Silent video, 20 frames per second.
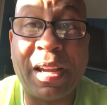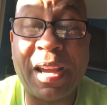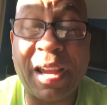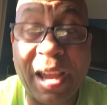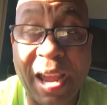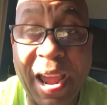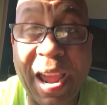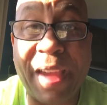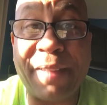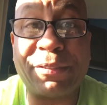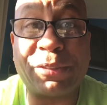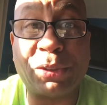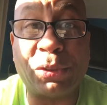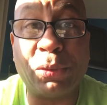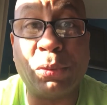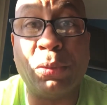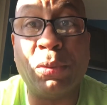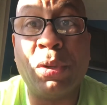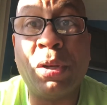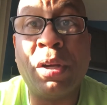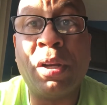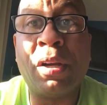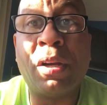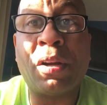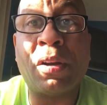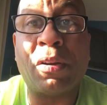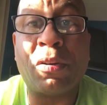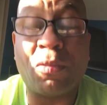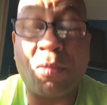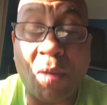have to
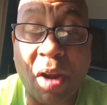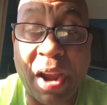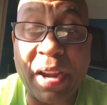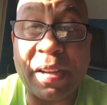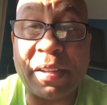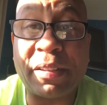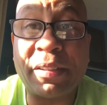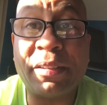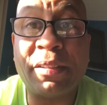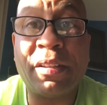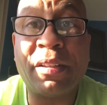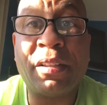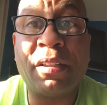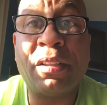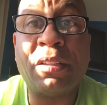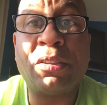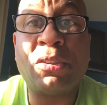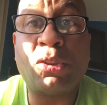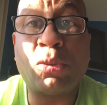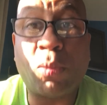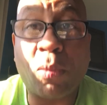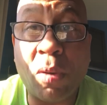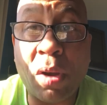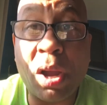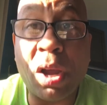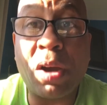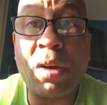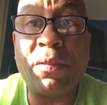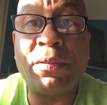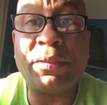write
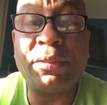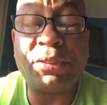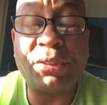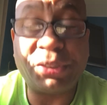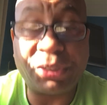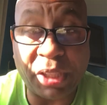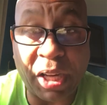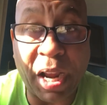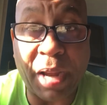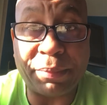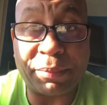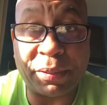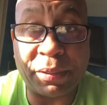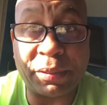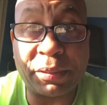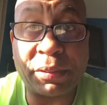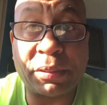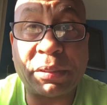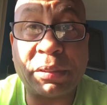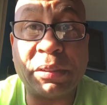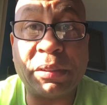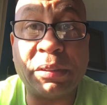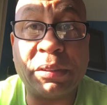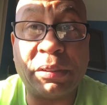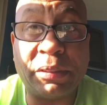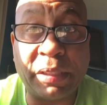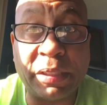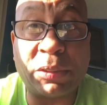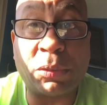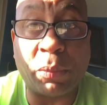12 chapters
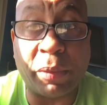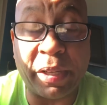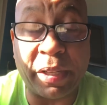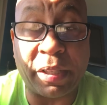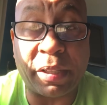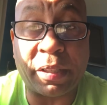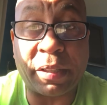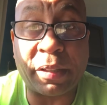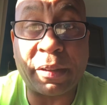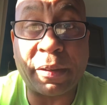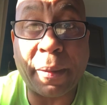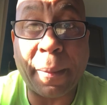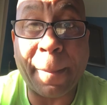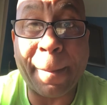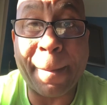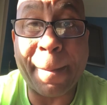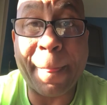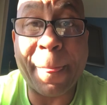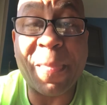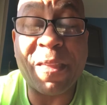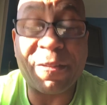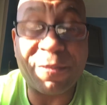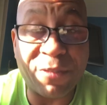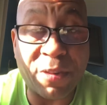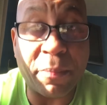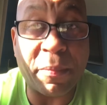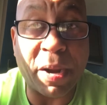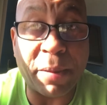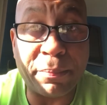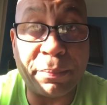this week for
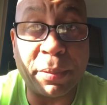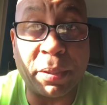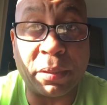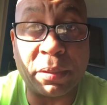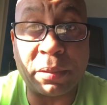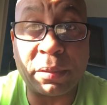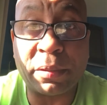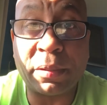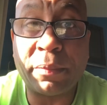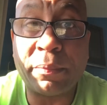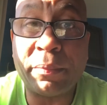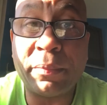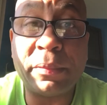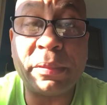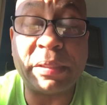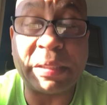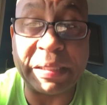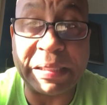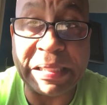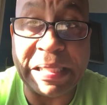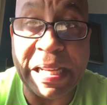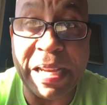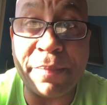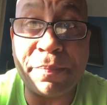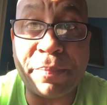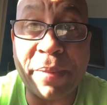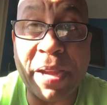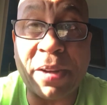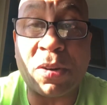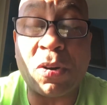my book to get
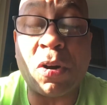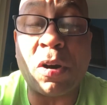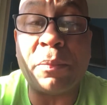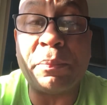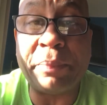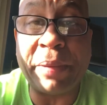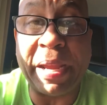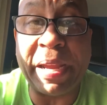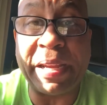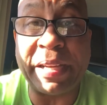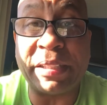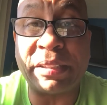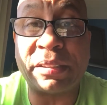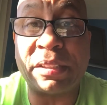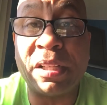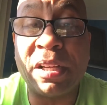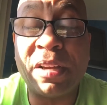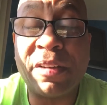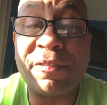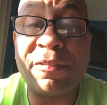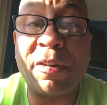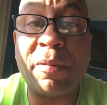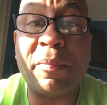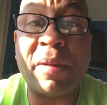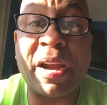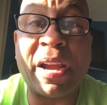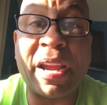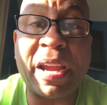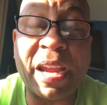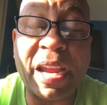back on pace for
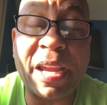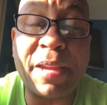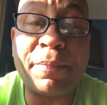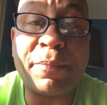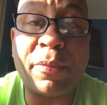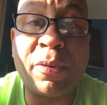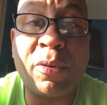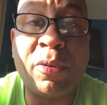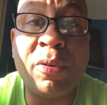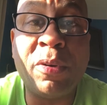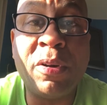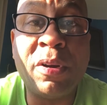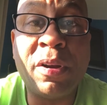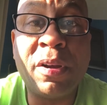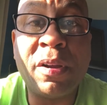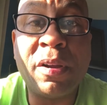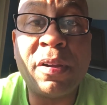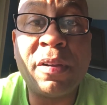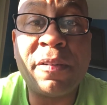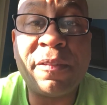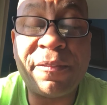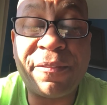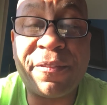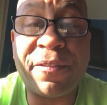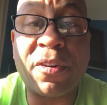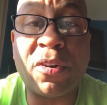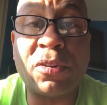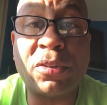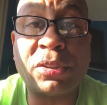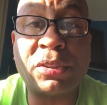my April
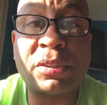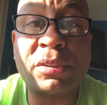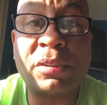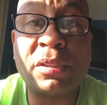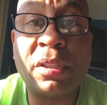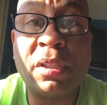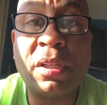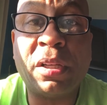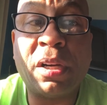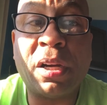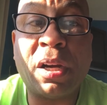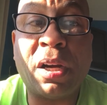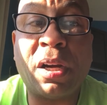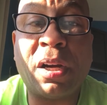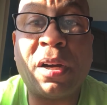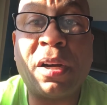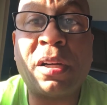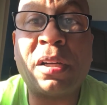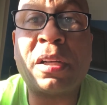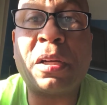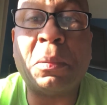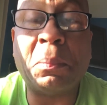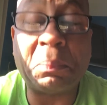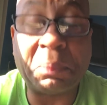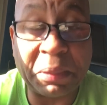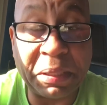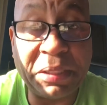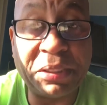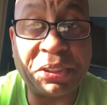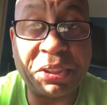1st uh,
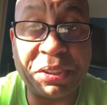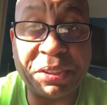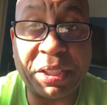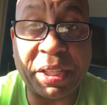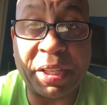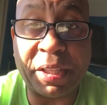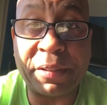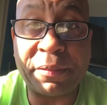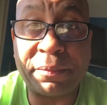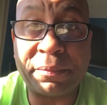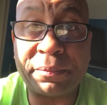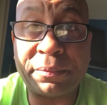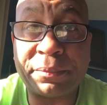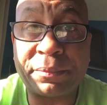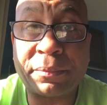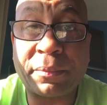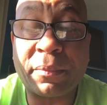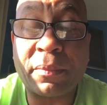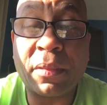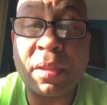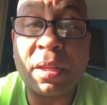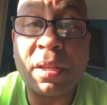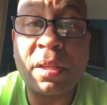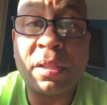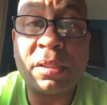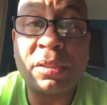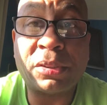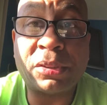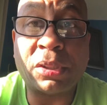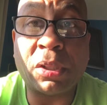completion date.
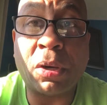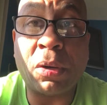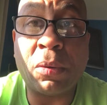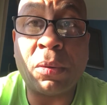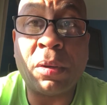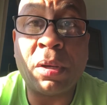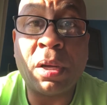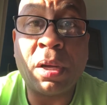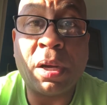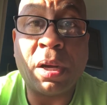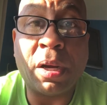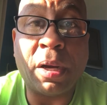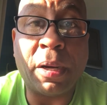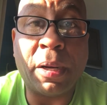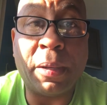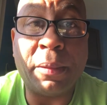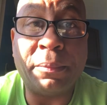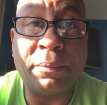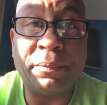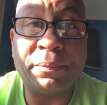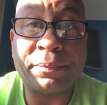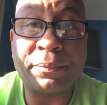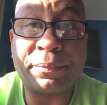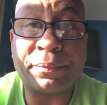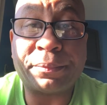So um,